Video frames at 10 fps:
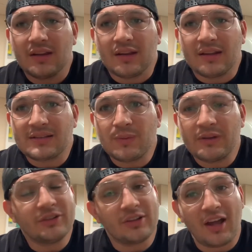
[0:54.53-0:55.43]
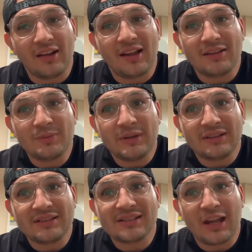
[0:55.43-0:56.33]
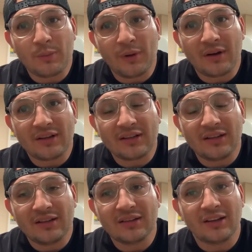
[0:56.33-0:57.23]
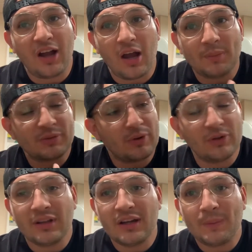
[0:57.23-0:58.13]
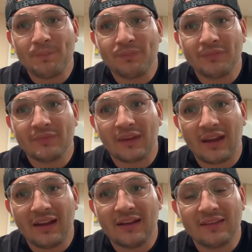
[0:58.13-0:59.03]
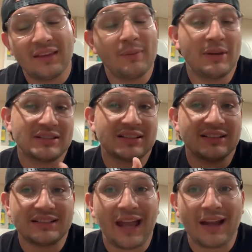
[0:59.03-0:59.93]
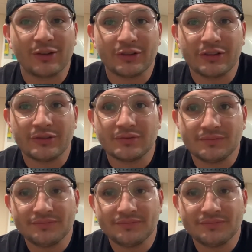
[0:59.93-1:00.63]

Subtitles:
It's when you're not allowed to be at the skate park, the cops roll up, and they basically tackle you,